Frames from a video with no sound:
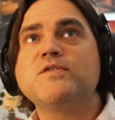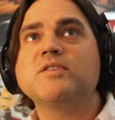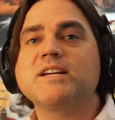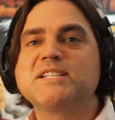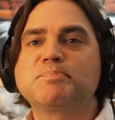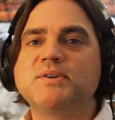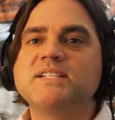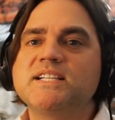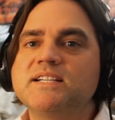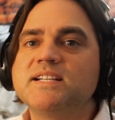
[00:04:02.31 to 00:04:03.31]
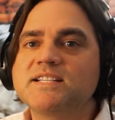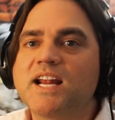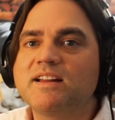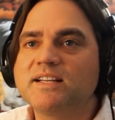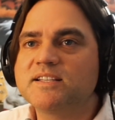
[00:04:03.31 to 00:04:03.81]
if you're like sprinting, it's
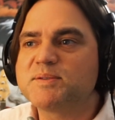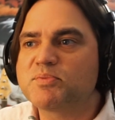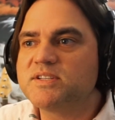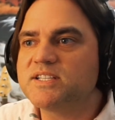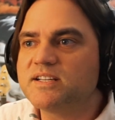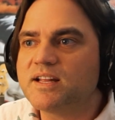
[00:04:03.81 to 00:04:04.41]
kind of like a sprinting